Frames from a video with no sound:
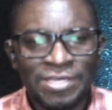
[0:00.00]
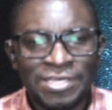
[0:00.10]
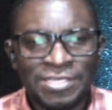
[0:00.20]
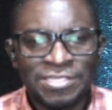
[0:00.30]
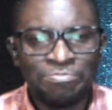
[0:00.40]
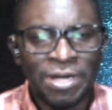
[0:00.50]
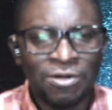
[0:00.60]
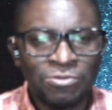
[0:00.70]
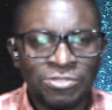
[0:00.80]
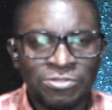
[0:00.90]
is
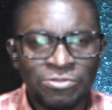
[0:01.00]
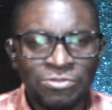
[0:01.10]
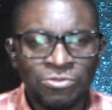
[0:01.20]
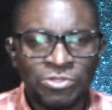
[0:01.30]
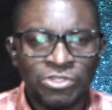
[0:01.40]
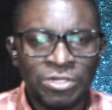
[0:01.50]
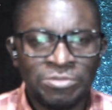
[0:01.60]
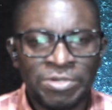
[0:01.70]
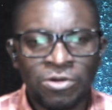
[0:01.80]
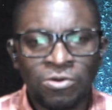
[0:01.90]
about to
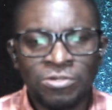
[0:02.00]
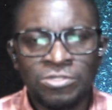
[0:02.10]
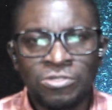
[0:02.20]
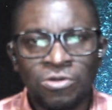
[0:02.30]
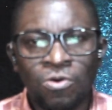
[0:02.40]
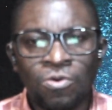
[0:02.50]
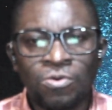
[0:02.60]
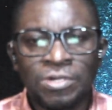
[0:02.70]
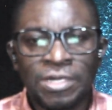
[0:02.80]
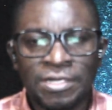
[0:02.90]
change because
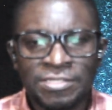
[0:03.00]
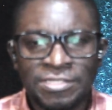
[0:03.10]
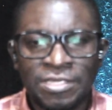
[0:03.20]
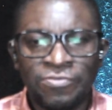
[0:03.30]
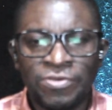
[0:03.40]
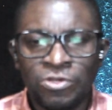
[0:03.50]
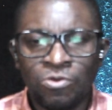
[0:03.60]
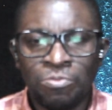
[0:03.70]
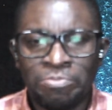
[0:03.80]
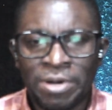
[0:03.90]
God has given
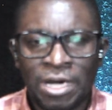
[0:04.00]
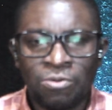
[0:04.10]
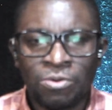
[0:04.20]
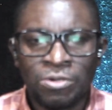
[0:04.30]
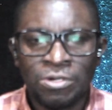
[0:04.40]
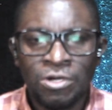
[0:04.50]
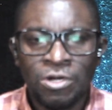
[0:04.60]
you power